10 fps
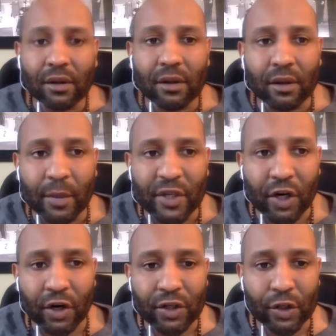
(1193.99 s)
let me
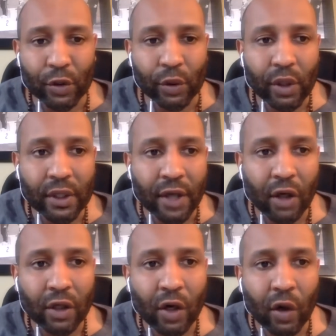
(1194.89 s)
turn to an
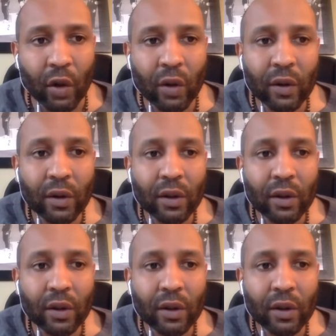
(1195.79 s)
article